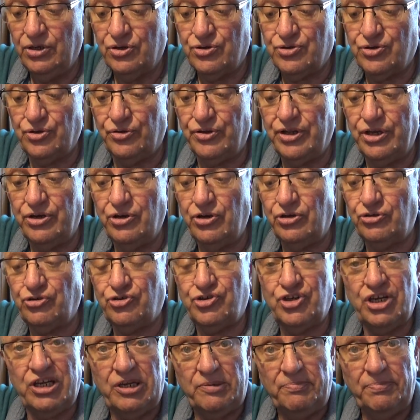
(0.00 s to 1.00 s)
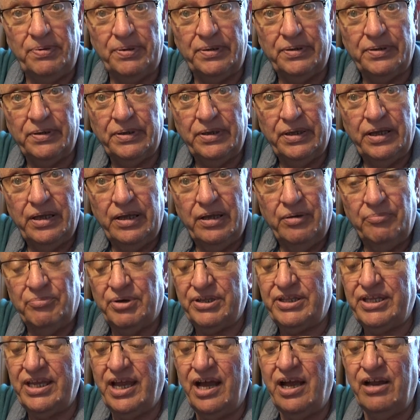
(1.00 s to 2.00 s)
So they're not cheap,
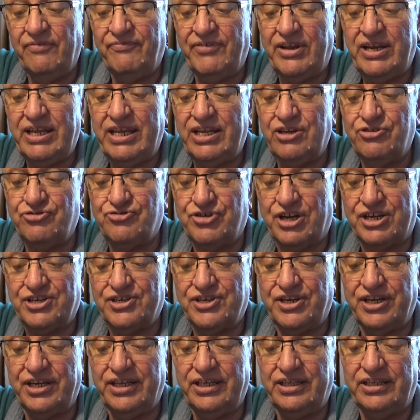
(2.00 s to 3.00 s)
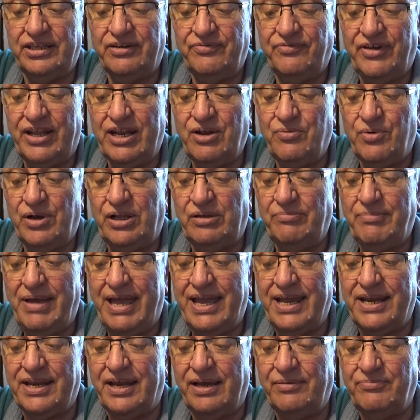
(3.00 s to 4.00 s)
but they are very interesting and they're very well made.